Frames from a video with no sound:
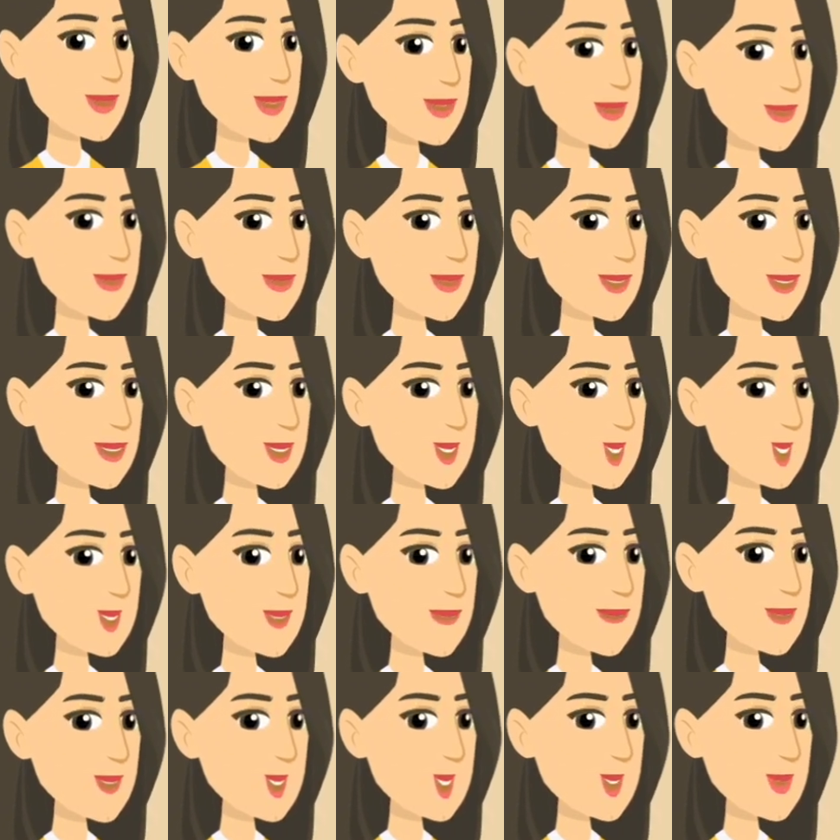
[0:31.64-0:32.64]
what users
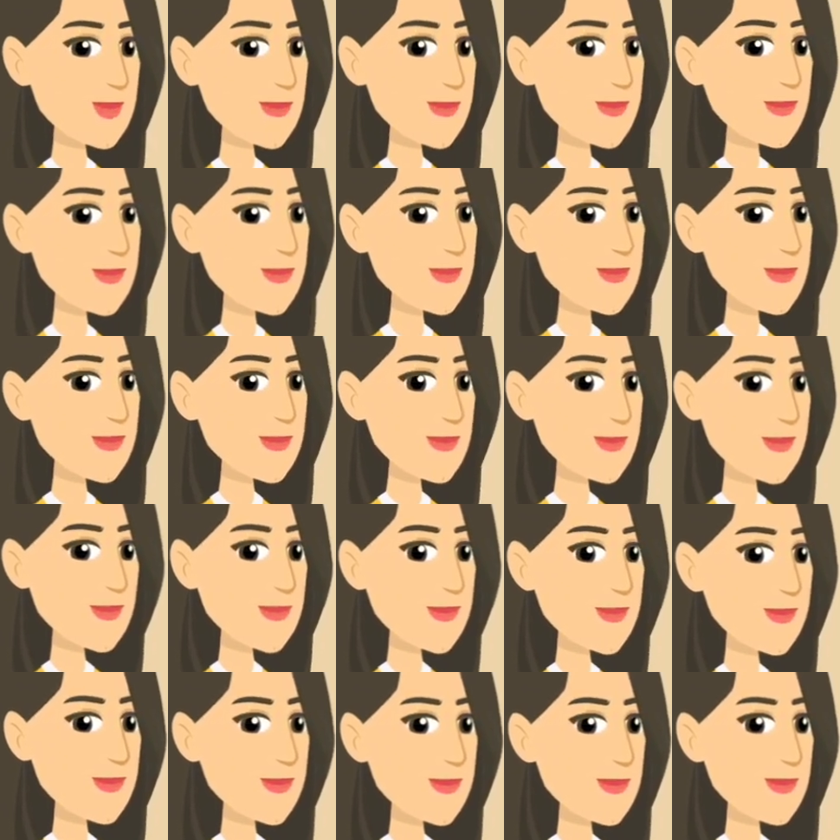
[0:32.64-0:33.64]
want. For
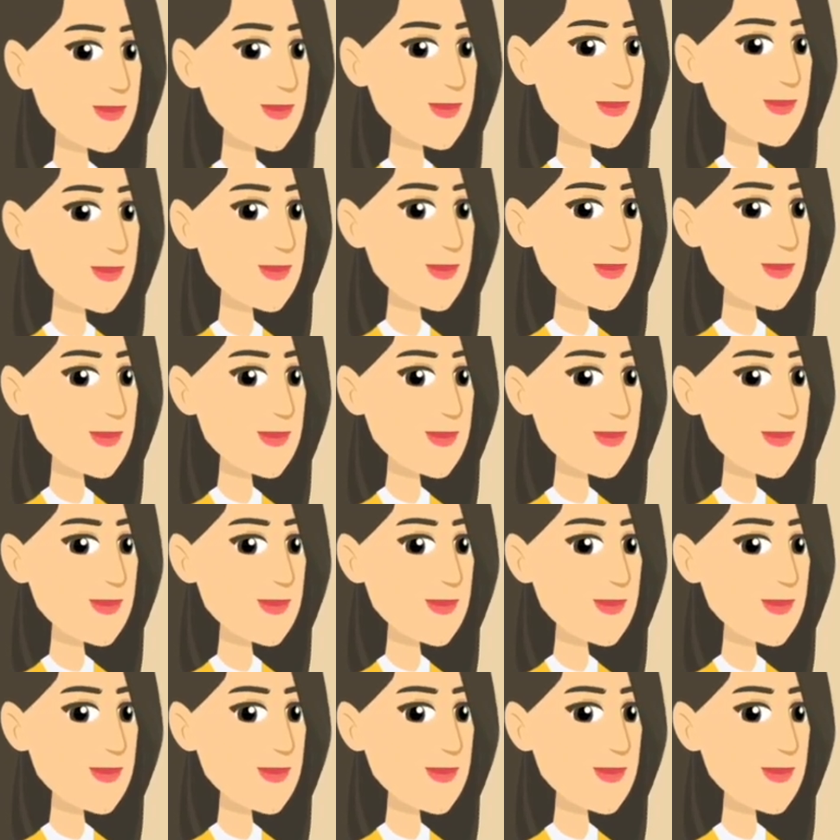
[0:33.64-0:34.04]
example,